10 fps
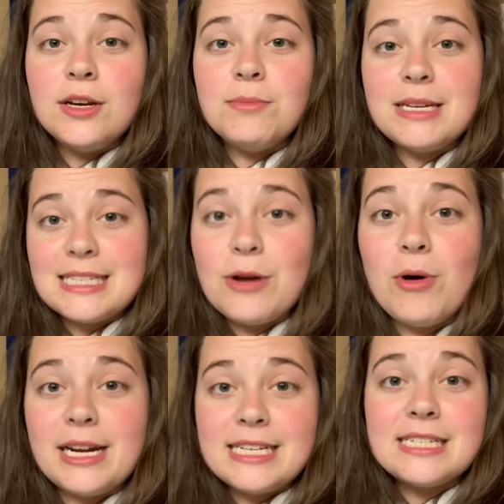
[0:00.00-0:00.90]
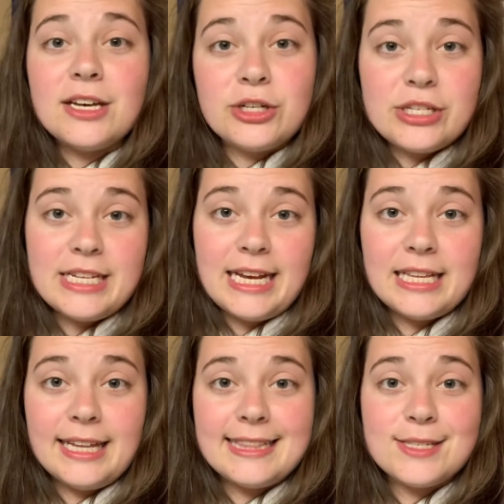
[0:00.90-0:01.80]
because they want us to
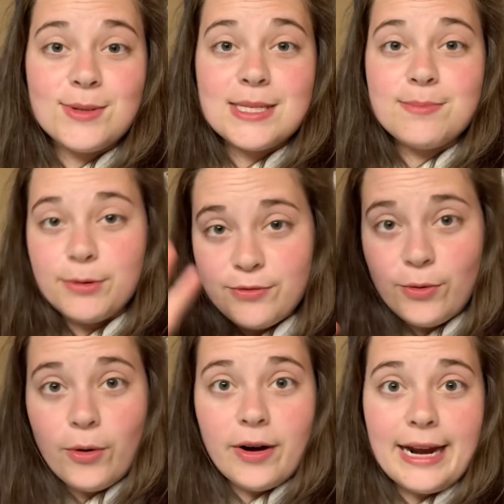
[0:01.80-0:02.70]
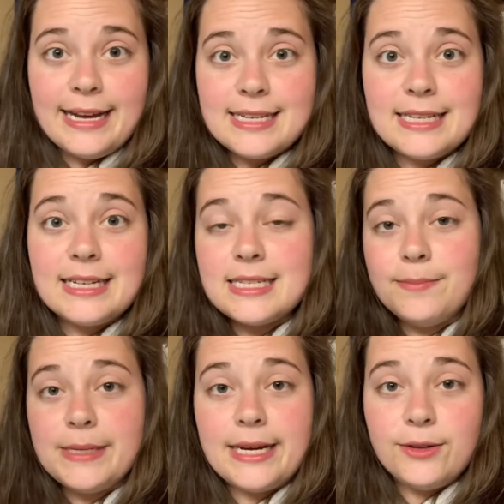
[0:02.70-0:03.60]
understand. Like, this was before, I guess, like,
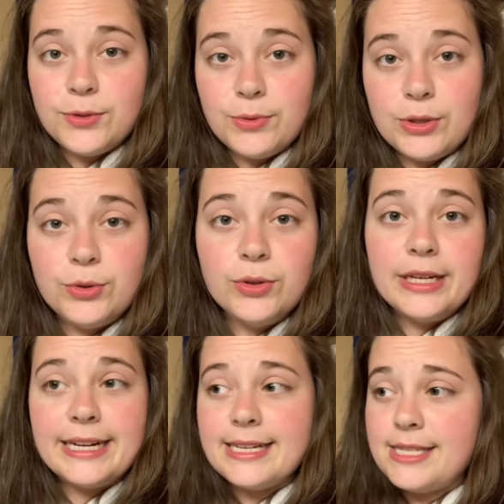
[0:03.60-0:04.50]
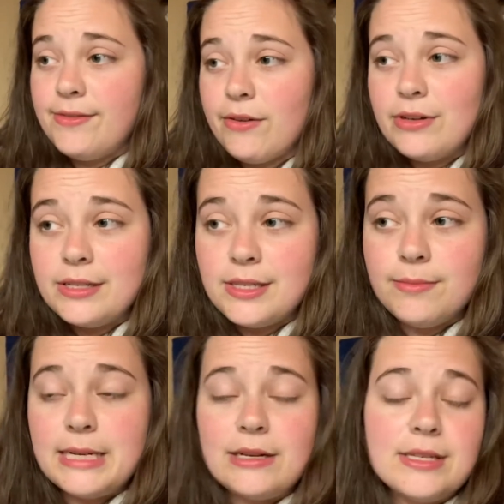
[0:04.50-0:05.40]
subtitles were cool, and I guess they've never done
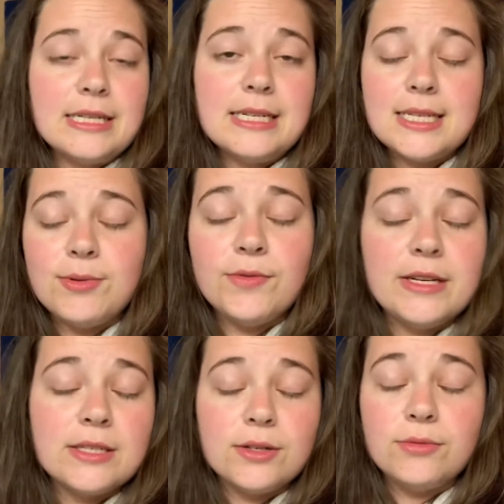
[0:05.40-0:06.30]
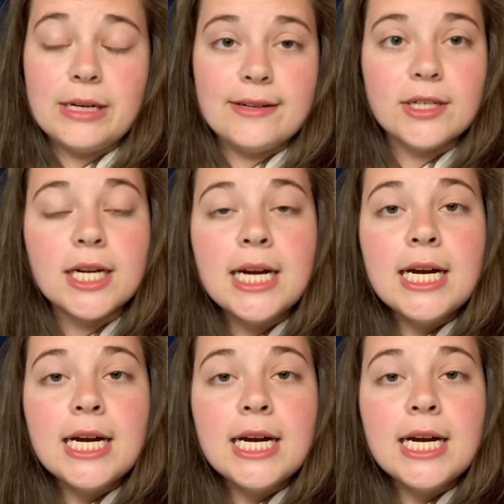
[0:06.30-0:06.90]
subtitles in a Disney movie, so whatever.